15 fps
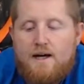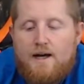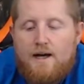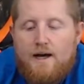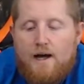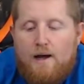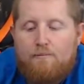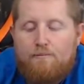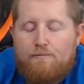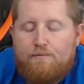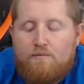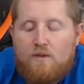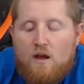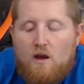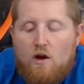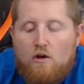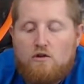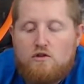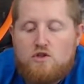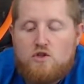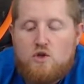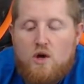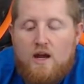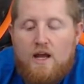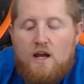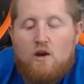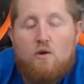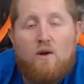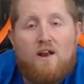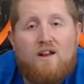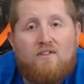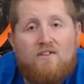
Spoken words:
I'll try and create